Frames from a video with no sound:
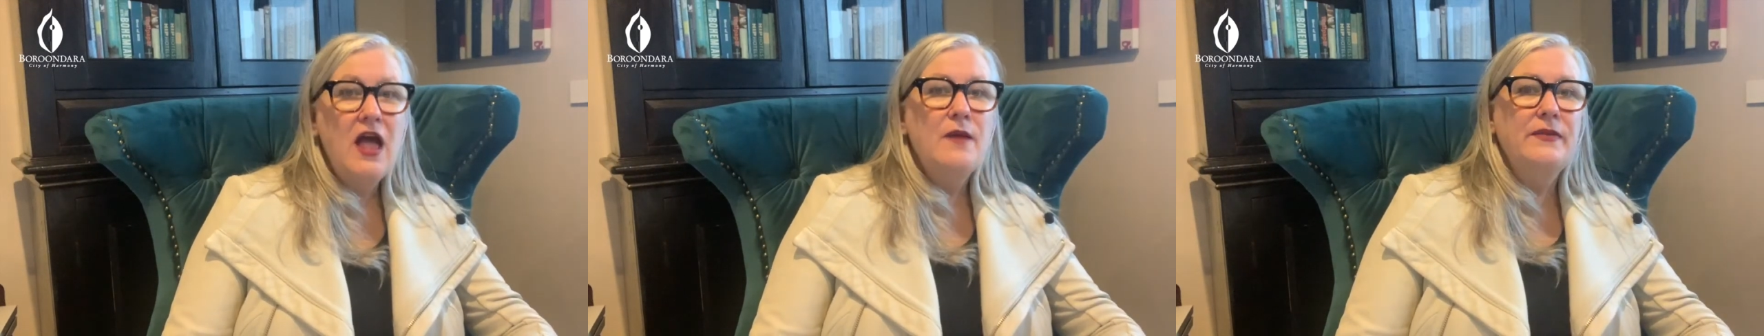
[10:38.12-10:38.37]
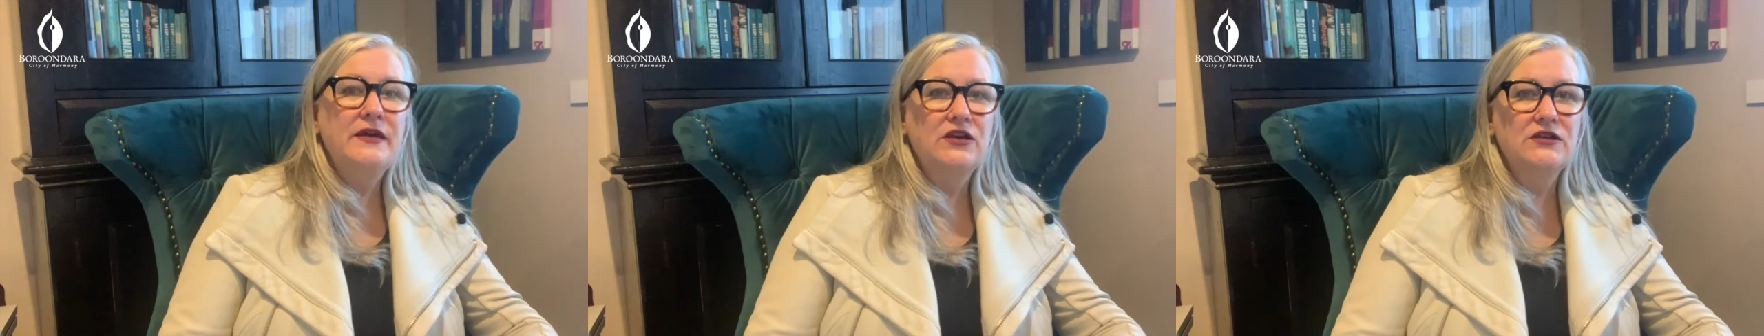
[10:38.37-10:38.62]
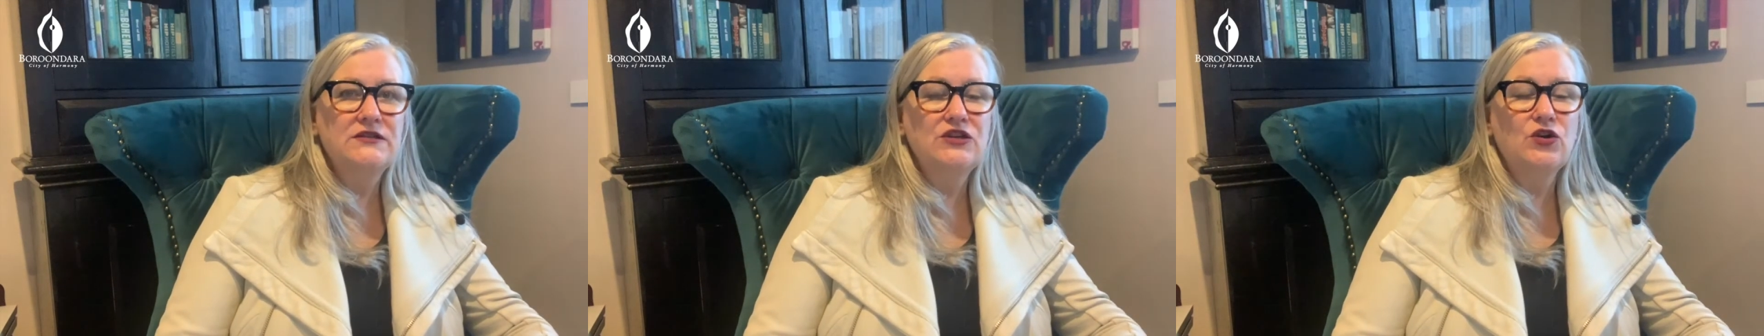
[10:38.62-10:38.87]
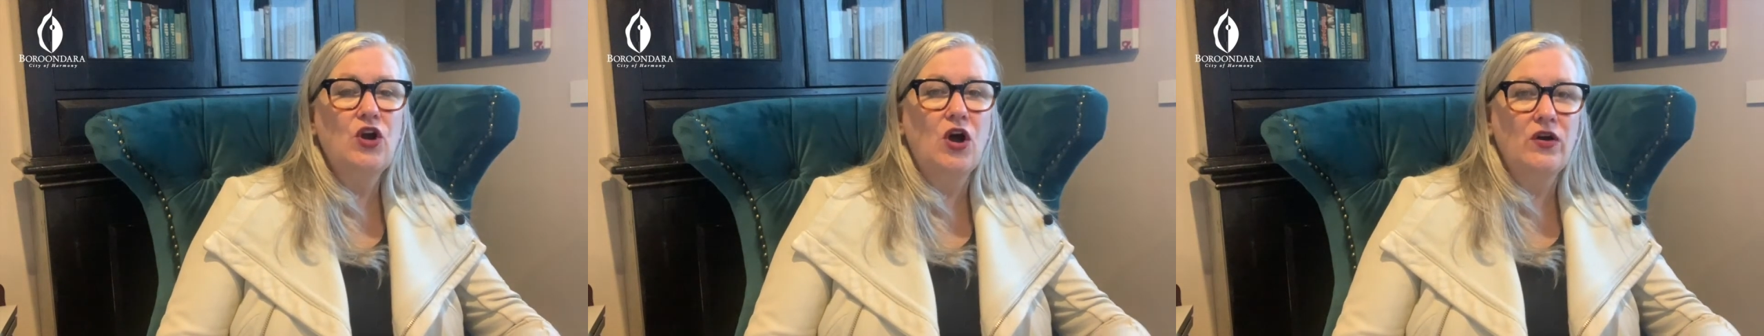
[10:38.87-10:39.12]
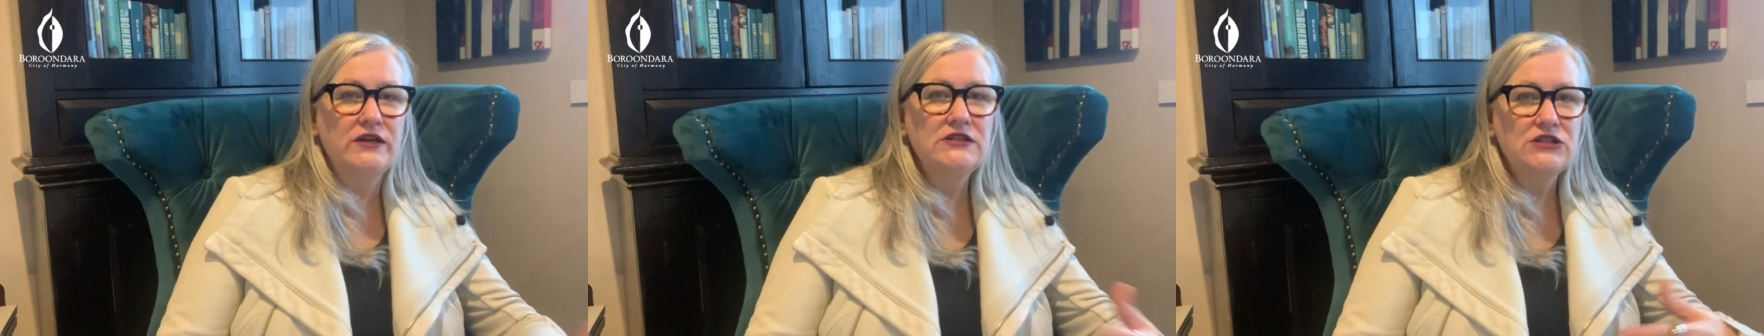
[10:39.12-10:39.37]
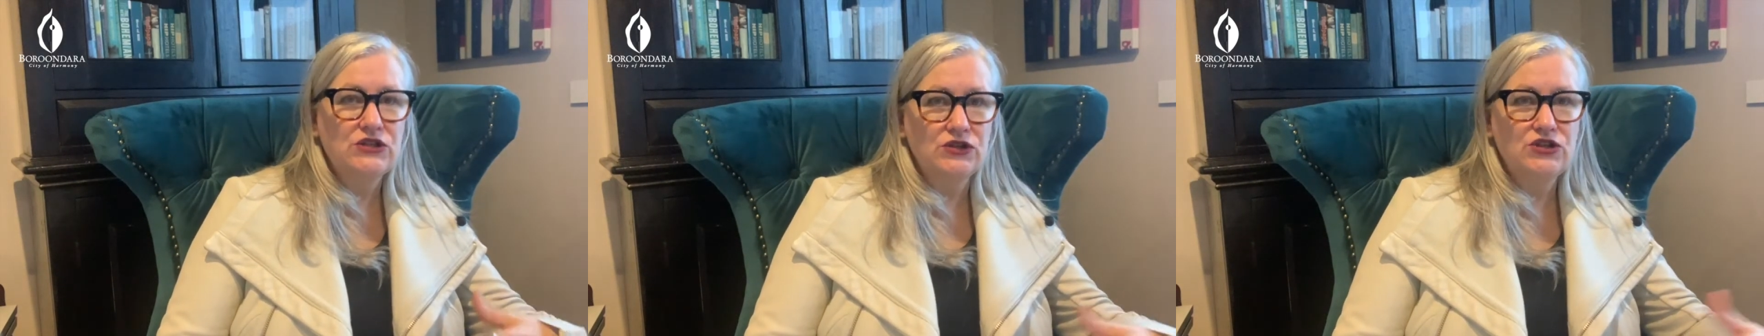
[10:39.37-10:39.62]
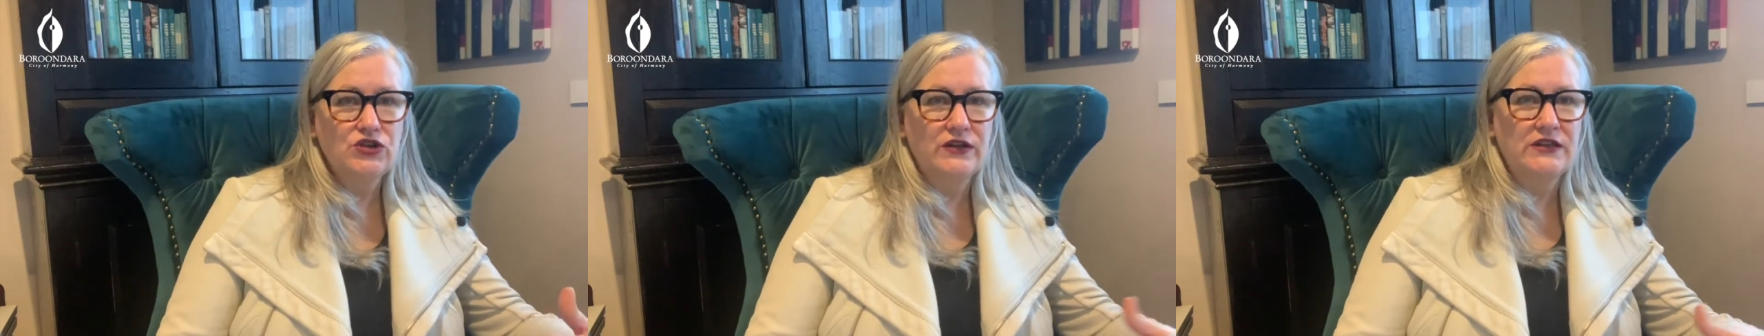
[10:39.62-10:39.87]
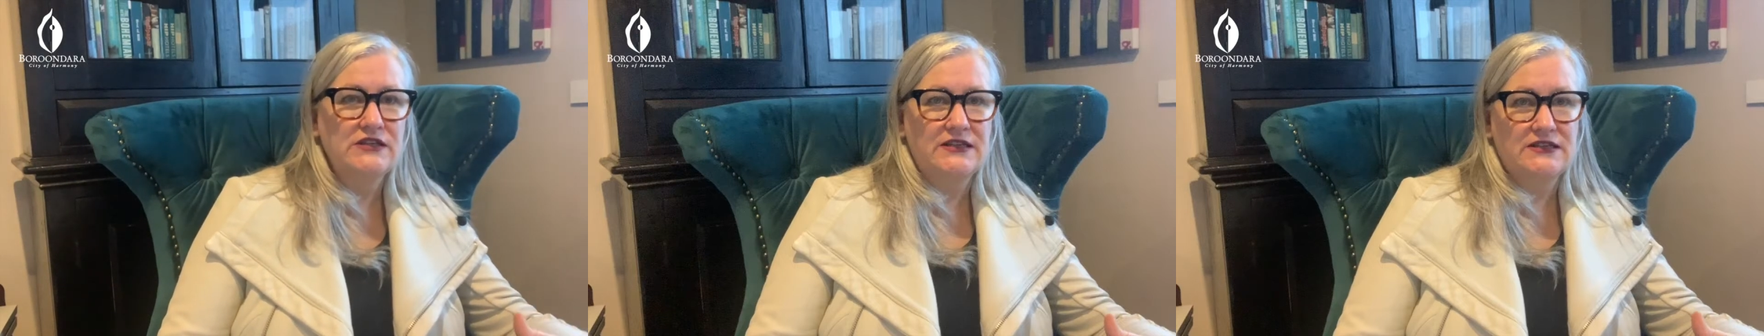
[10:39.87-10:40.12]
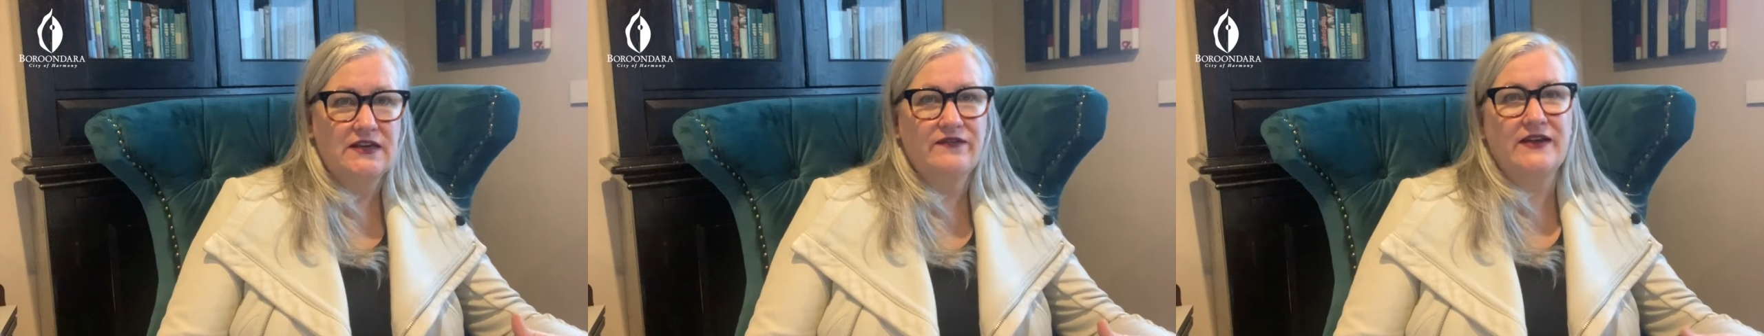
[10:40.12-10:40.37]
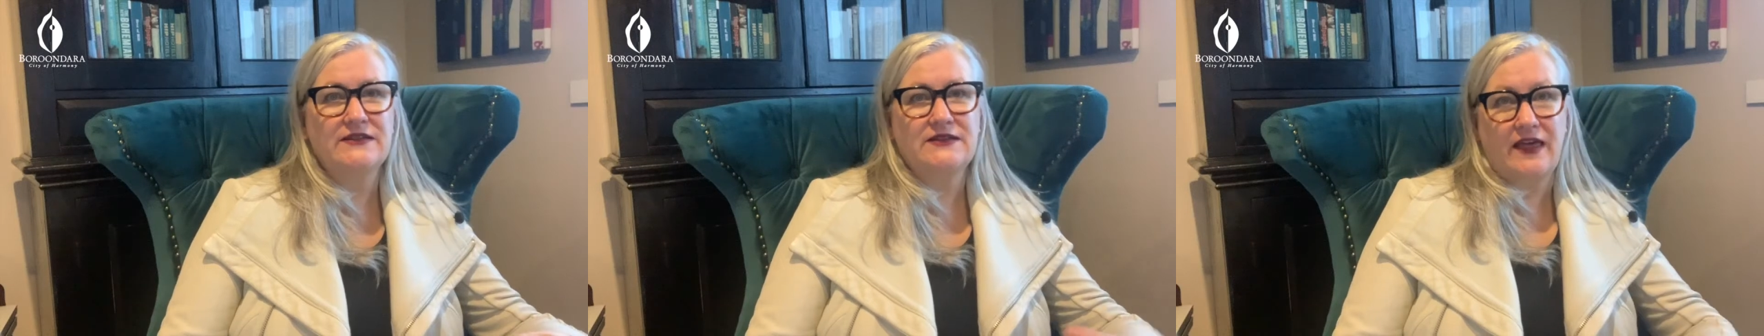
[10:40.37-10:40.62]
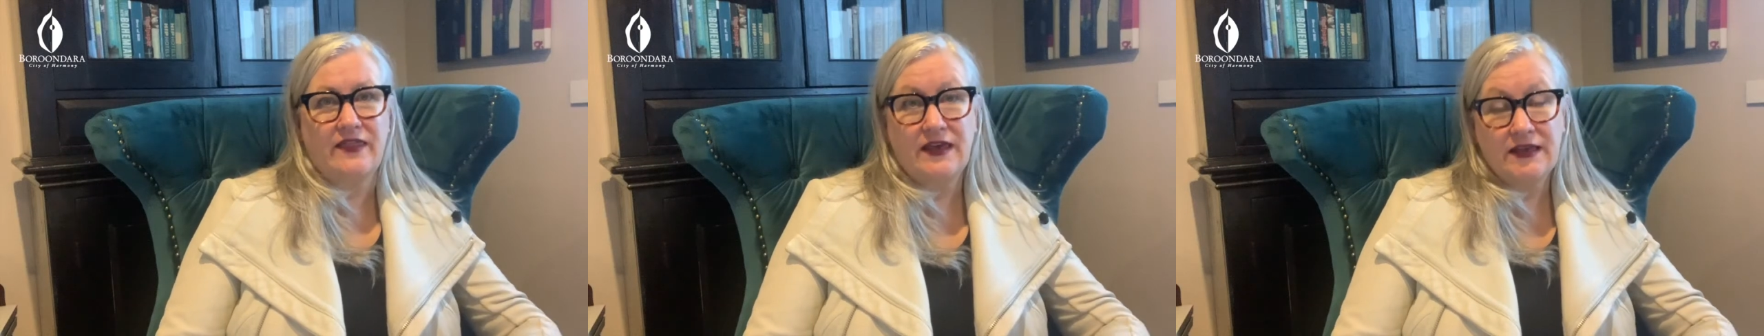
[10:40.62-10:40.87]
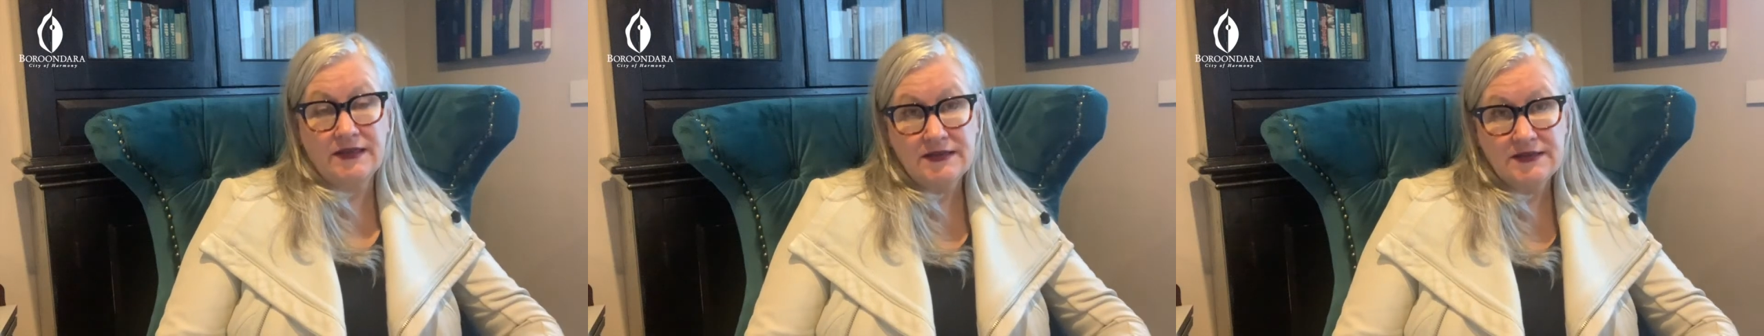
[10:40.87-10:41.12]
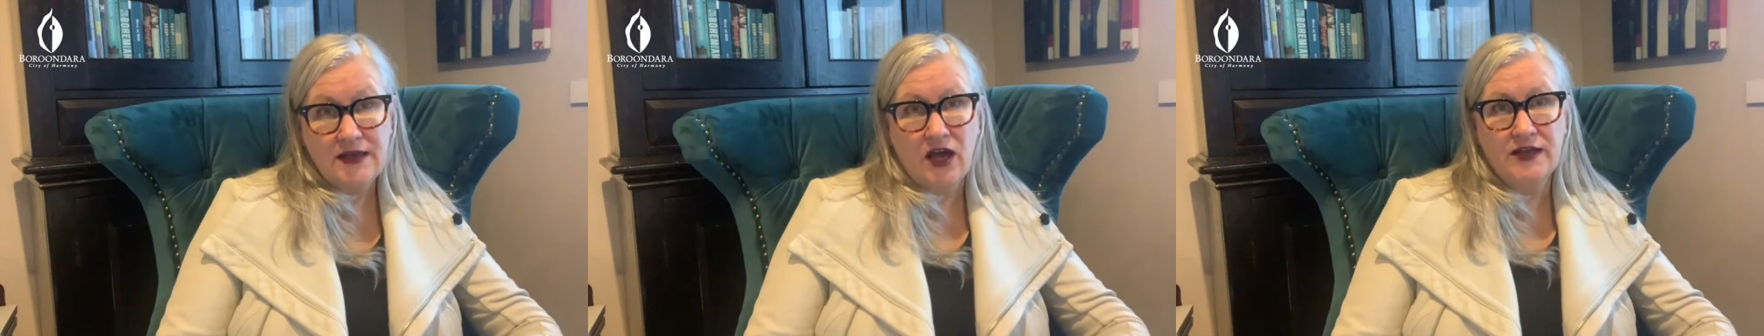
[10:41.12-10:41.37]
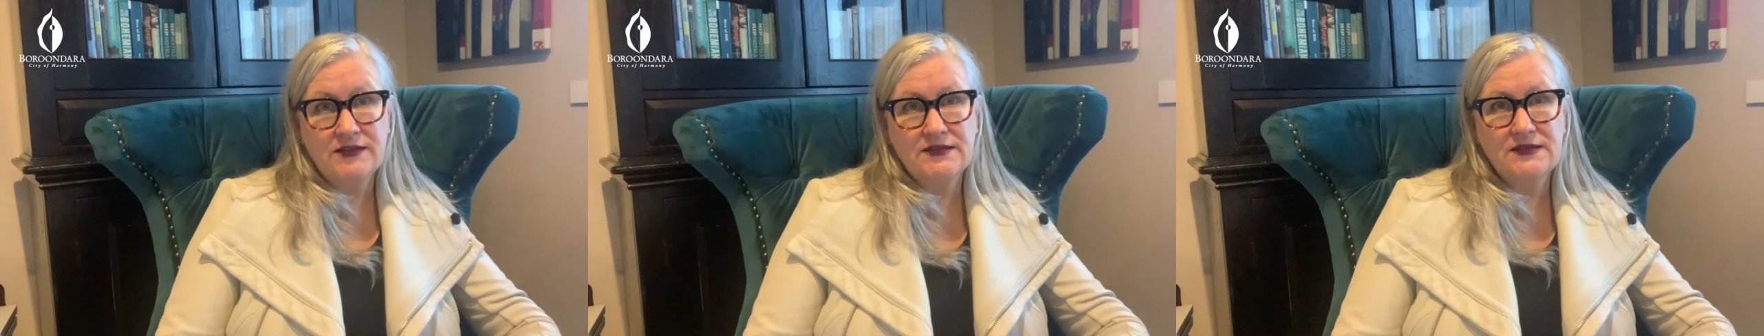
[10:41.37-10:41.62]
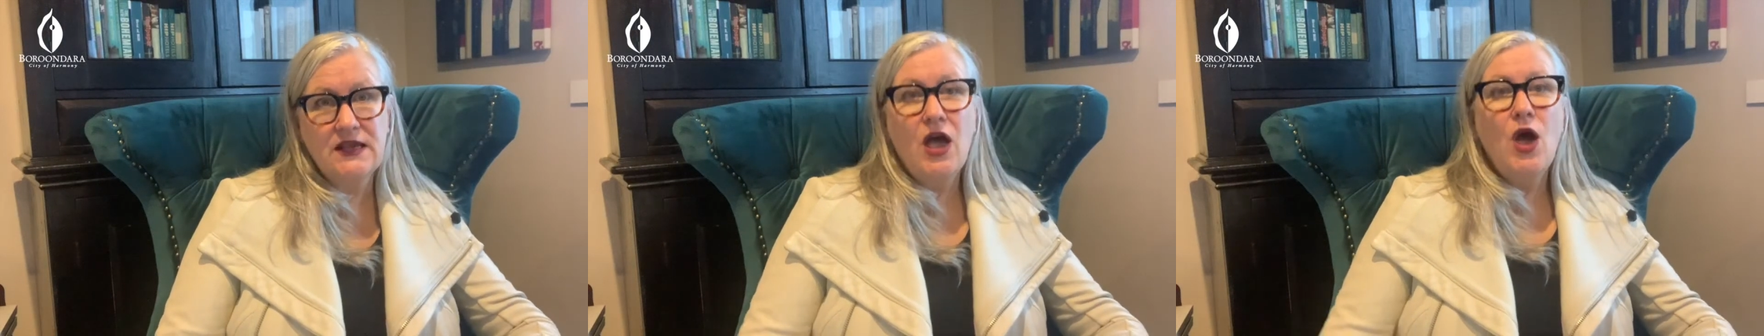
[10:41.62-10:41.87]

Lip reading: because you're going to, during the testing phase, gather insights